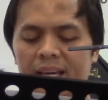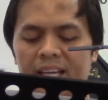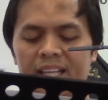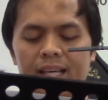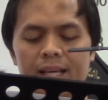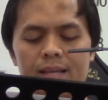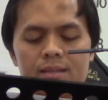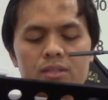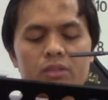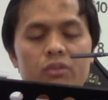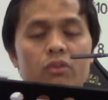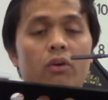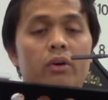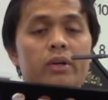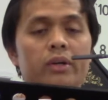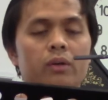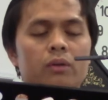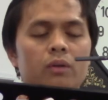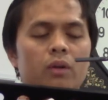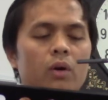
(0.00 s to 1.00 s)
in his
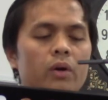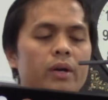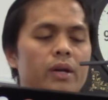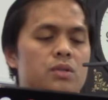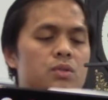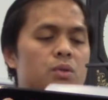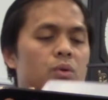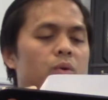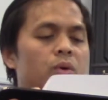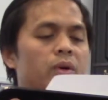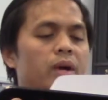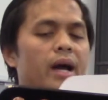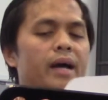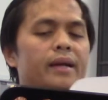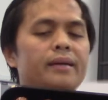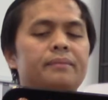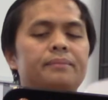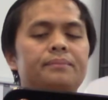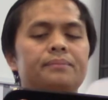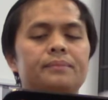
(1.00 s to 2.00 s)
glorious
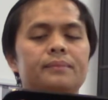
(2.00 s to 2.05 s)
Quran.